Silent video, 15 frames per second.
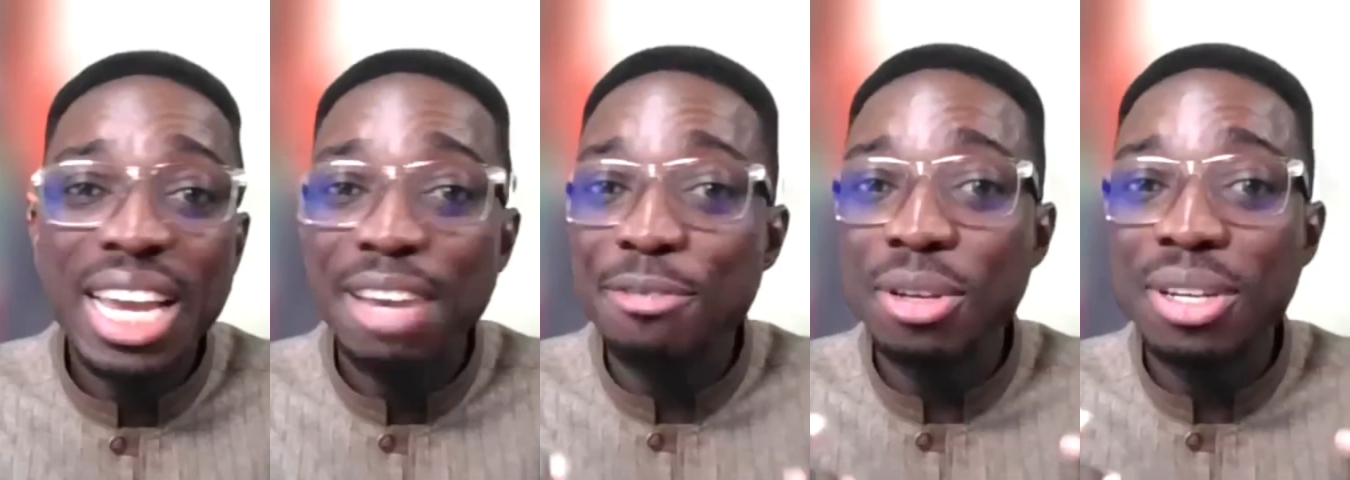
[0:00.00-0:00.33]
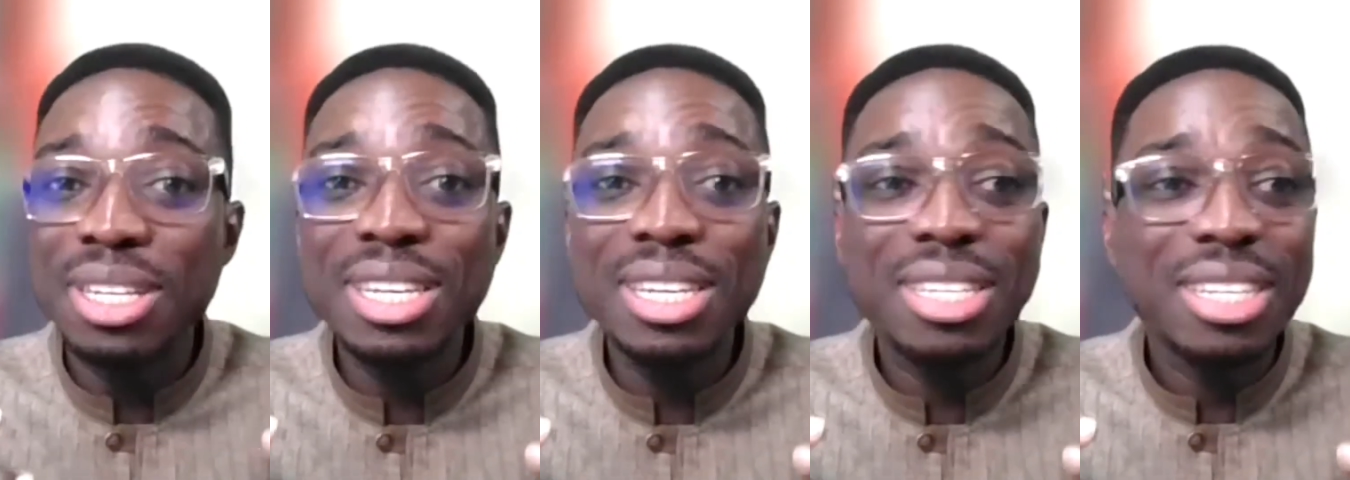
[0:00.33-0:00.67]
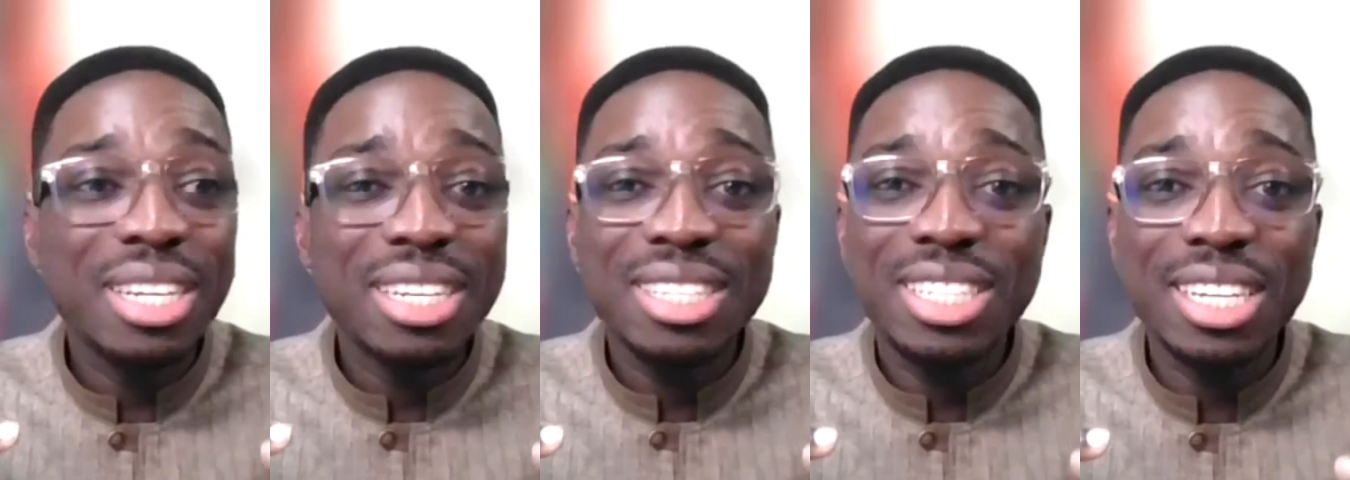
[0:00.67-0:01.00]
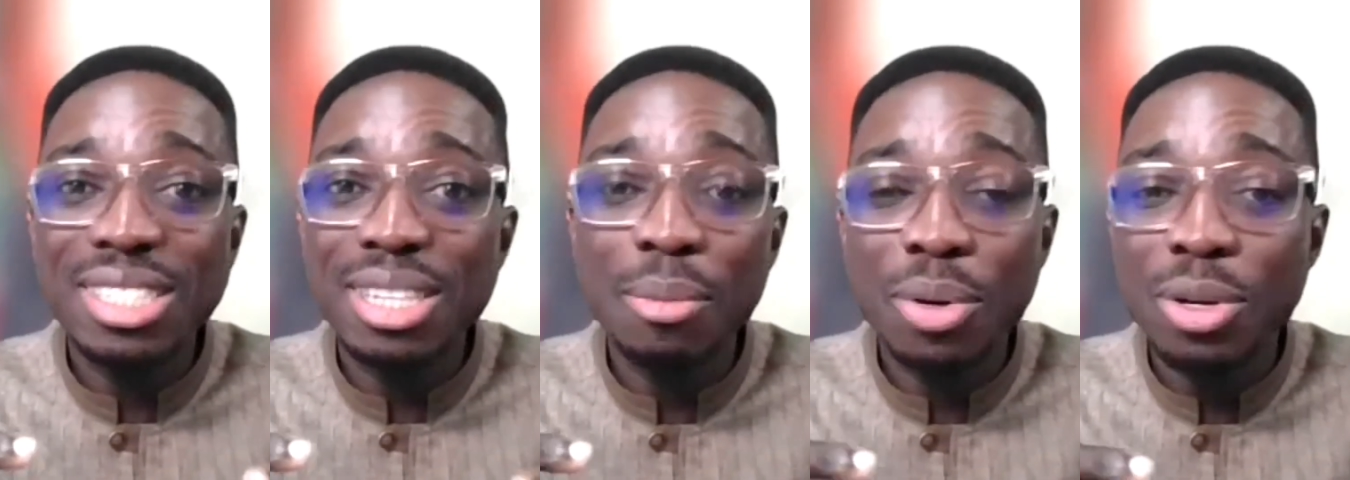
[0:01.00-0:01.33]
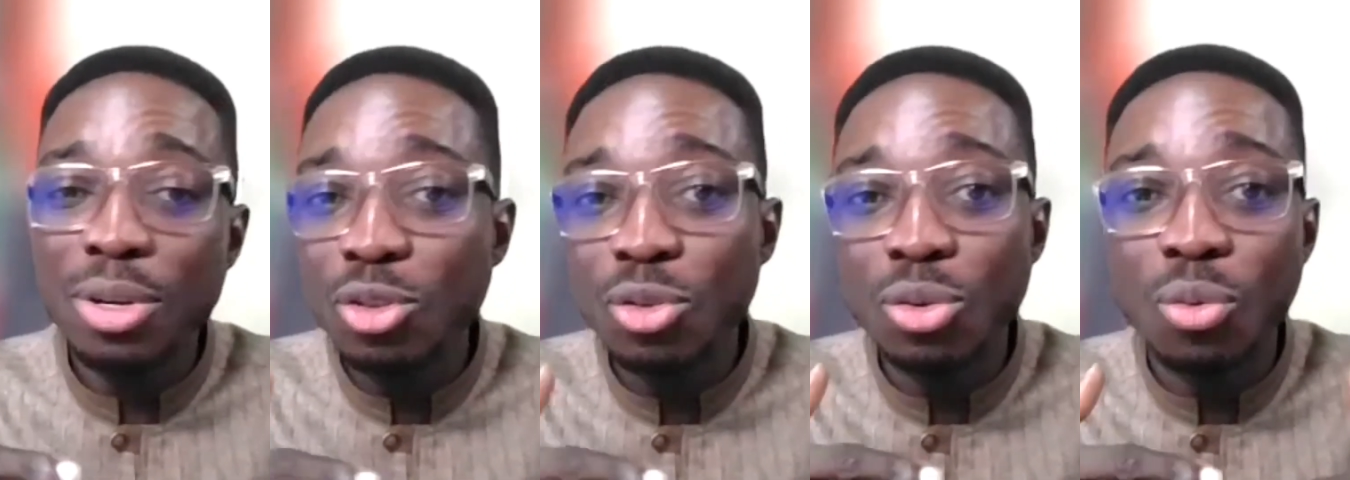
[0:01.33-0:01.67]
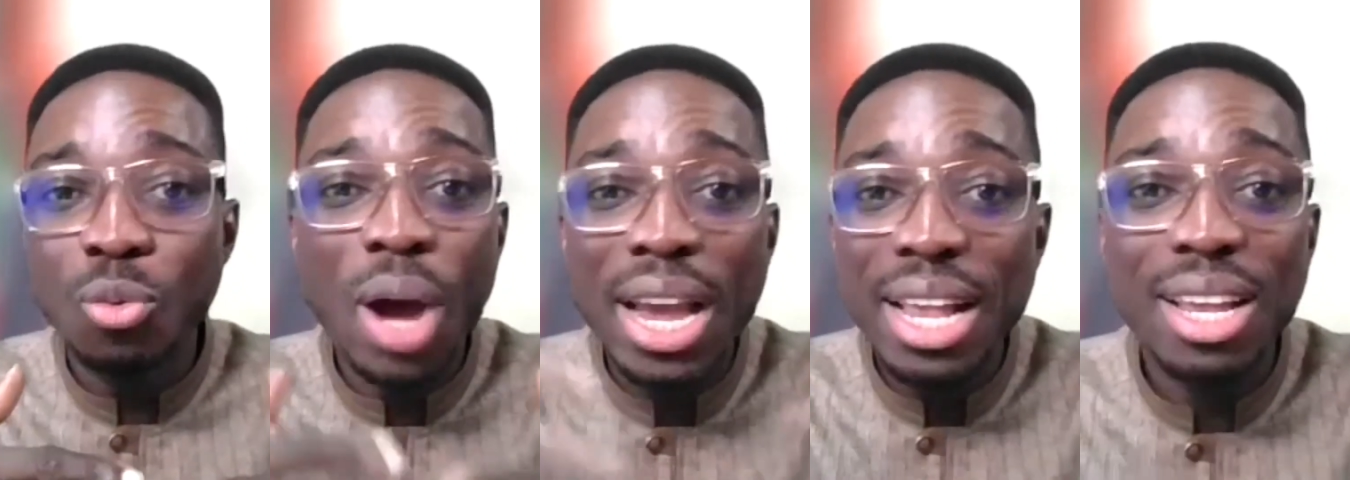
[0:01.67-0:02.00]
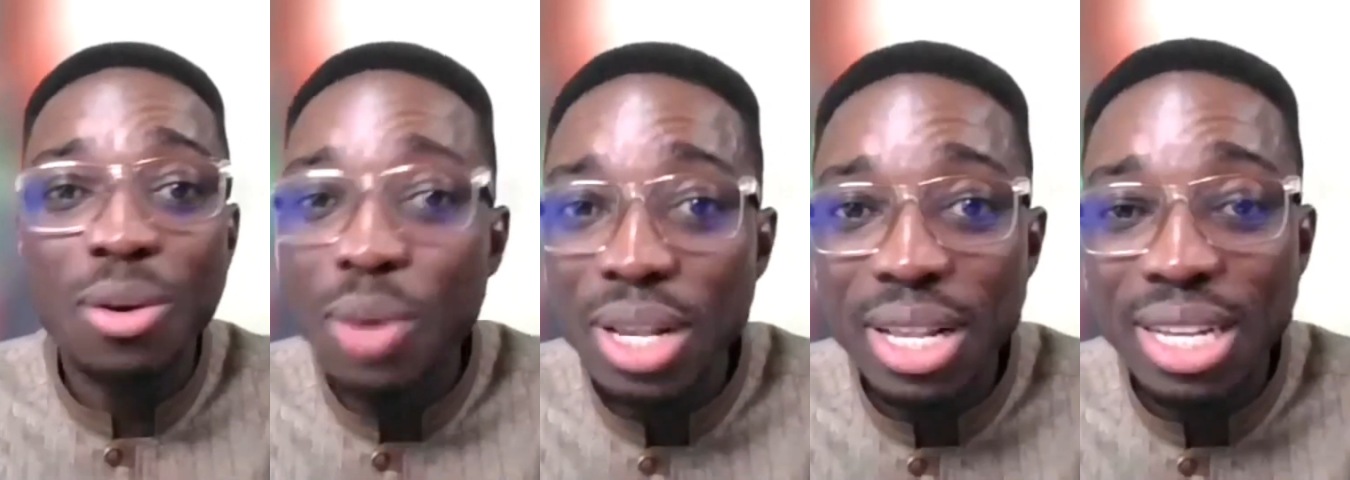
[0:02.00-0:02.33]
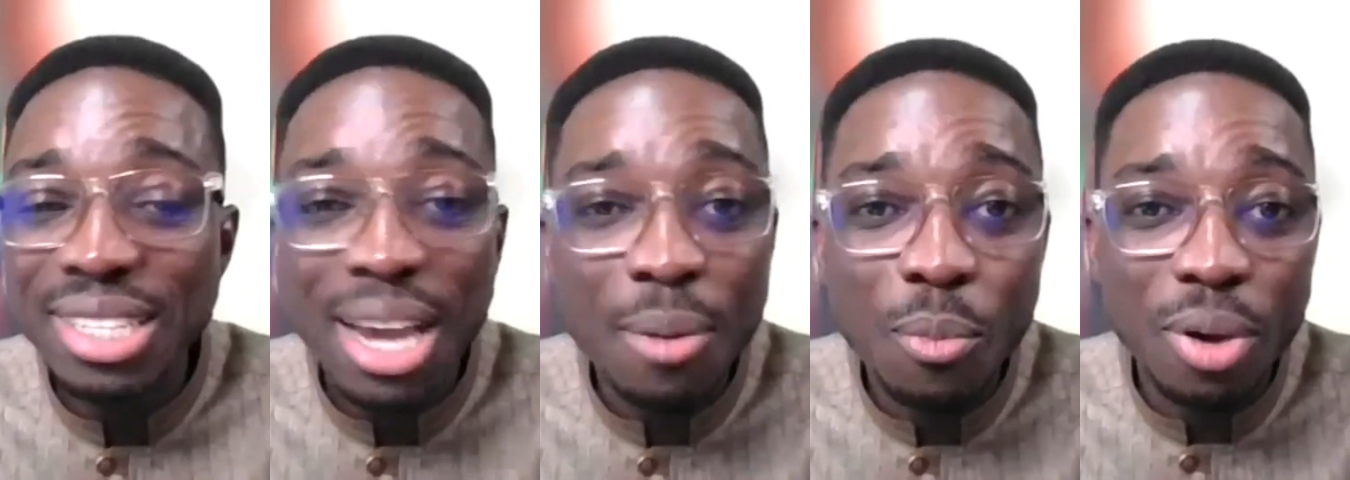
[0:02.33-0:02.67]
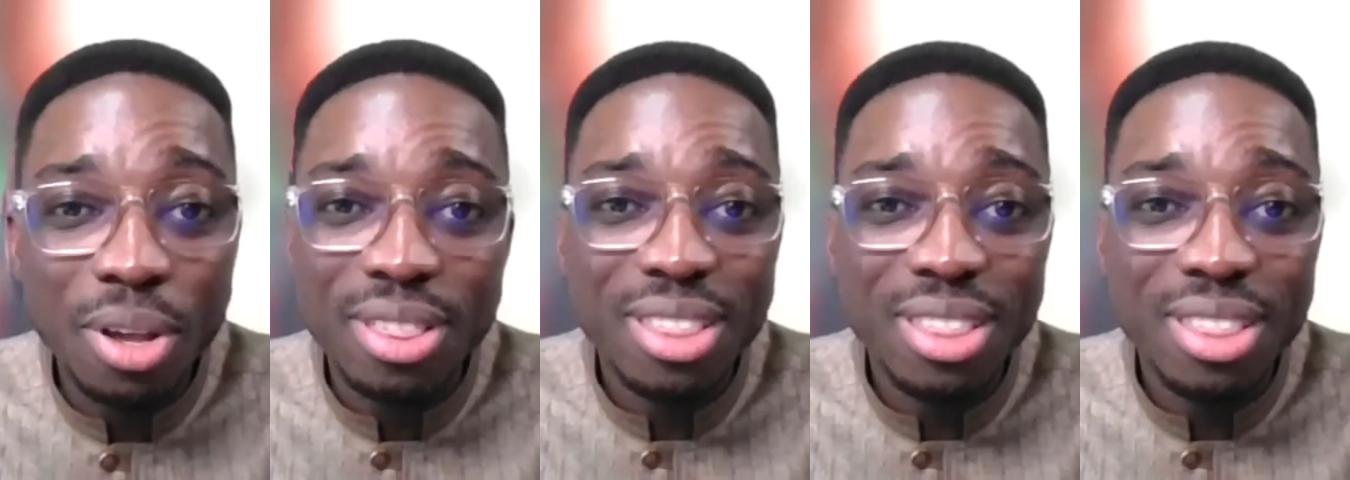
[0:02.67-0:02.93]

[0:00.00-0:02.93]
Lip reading: If you need just somebody to while away the time with,